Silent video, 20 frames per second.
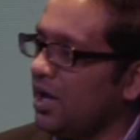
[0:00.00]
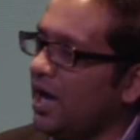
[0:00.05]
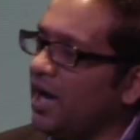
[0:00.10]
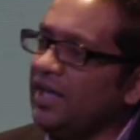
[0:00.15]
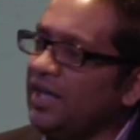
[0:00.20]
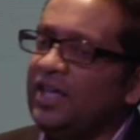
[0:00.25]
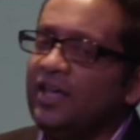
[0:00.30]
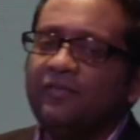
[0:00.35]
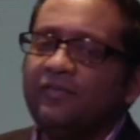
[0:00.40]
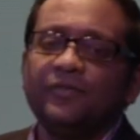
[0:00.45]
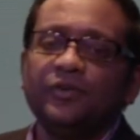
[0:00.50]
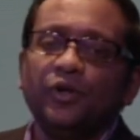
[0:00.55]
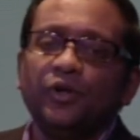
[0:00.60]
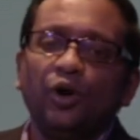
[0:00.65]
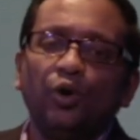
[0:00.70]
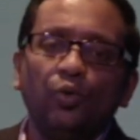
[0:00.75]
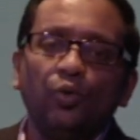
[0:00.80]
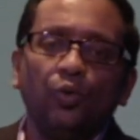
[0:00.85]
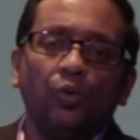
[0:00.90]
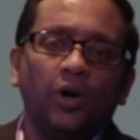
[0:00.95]
I have
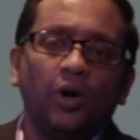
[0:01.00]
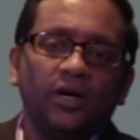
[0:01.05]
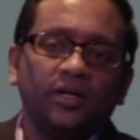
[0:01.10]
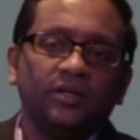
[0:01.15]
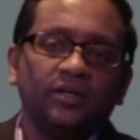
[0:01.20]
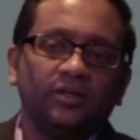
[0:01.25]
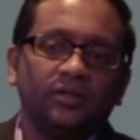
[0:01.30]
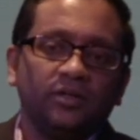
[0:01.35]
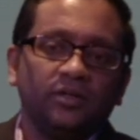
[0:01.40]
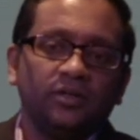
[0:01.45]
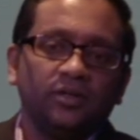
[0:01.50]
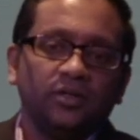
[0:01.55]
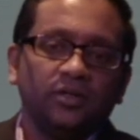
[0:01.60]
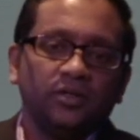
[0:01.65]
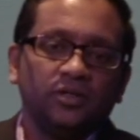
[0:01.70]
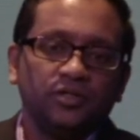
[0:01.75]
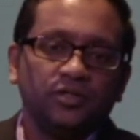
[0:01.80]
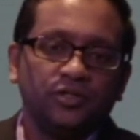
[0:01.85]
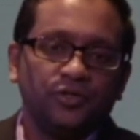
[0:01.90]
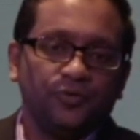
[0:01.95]
no one
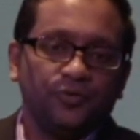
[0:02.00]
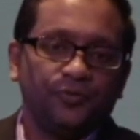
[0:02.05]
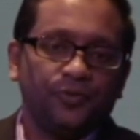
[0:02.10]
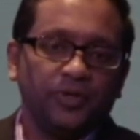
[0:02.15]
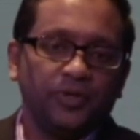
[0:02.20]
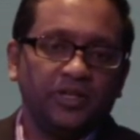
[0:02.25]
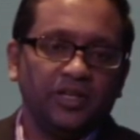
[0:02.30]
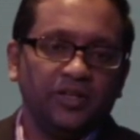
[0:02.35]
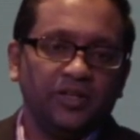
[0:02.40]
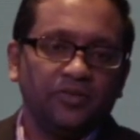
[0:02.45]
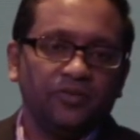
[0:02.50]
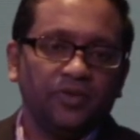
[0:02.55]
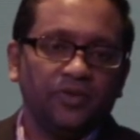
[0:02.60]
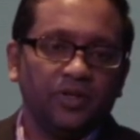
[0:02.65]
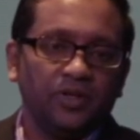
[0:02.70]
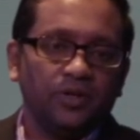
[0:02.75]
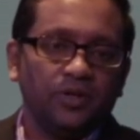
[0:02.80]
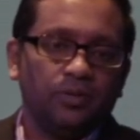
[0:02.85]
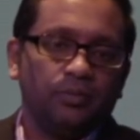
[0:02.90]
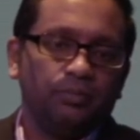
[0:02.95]
to forgive
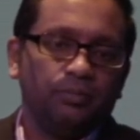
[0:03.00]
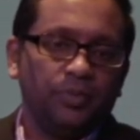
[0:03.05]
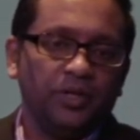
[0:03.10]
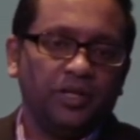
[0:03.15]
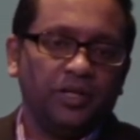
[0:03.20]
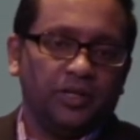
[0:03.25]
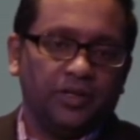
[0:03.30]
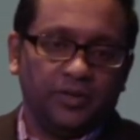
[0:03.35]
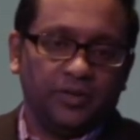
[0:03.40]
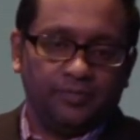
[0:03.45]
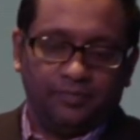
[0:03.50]
me.